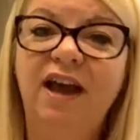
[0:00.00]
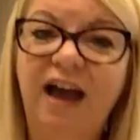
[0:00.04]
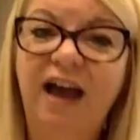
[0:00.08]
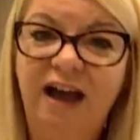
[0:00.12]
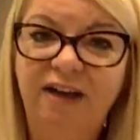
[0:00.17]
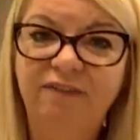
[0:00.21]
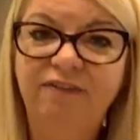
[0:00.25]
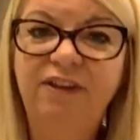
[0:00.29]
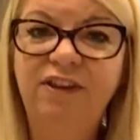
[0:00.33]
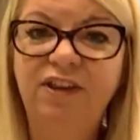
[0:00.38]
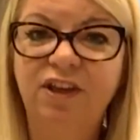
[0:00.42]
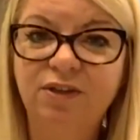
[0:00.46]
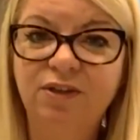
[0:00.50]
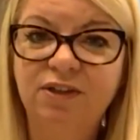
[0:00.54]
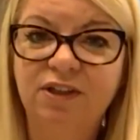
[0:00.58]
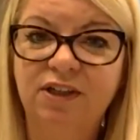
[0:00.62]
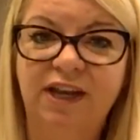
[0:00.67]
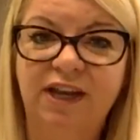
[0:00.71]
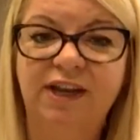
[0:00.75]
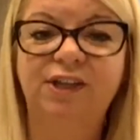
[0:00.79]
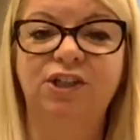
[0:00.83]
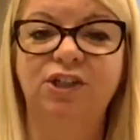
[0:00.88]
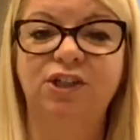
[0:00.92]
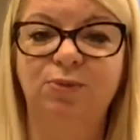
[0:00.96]
Having those
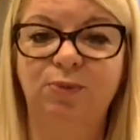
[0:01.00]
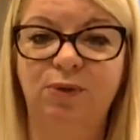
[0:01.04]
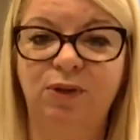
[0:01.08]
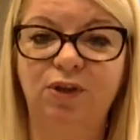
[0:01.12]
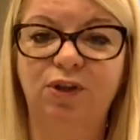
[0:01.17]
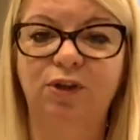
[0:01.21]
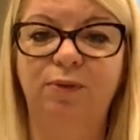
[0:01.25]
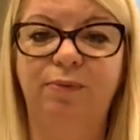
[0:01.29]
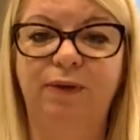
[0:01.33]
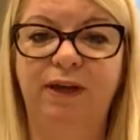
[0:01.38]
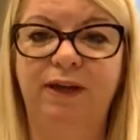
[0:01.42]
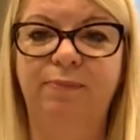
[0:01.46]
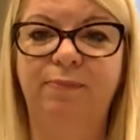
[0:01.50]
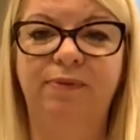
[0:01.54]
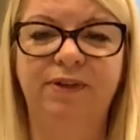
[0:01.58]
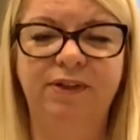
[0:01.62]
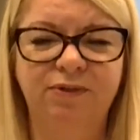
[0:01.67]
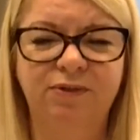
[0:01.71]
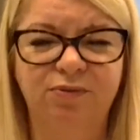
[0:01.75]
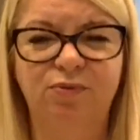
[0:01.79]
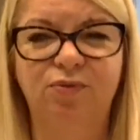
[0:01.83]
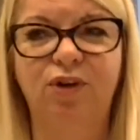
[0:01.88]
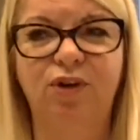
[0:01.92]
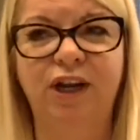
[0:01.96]
connections with other people
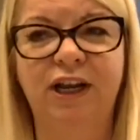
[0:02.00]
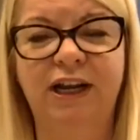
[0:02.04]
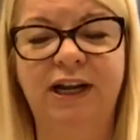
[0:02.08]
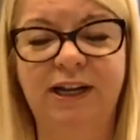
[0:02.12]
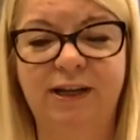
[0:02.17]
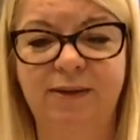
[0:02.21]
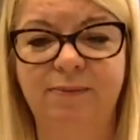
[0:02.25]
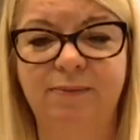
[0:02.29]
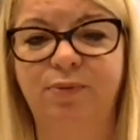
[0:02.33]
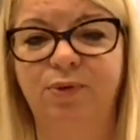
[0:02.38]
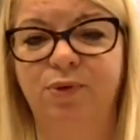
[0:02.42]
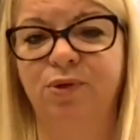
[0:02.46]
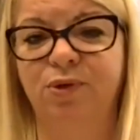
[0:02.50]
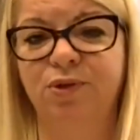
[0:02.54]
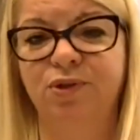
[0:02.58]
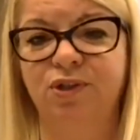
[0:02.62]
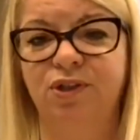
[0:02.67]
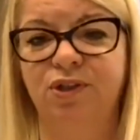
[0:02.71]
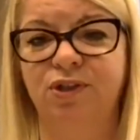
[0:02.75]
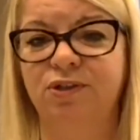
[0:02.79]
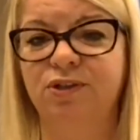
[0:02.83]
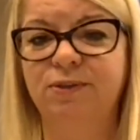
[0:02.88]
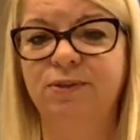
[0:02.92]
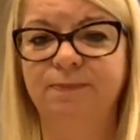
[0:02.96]
is really
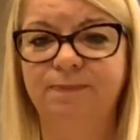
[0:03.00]
important.